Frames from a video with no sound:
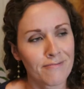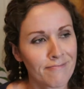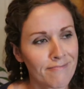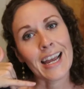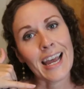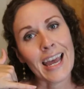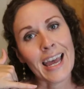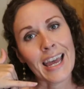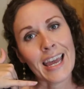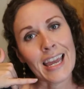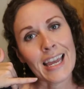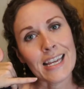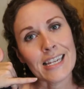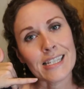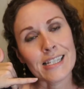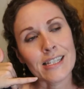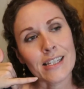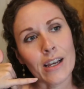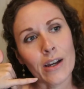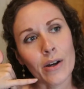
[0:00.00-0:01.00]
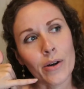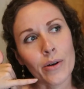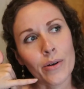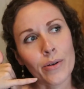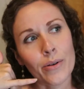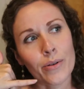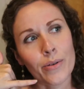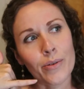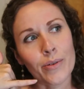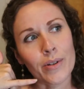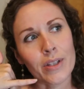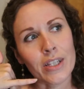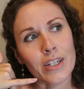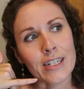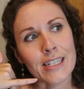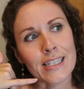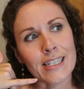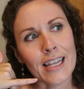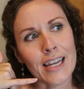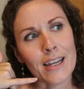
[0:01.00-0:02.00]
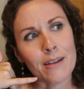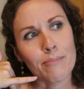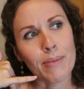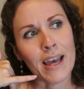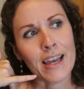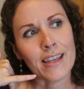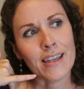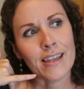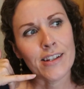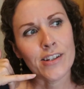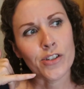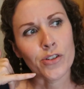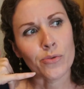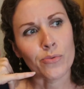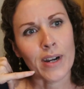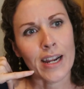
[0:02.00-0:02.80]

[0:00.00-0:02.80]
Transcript: hey, so looks like Peggy just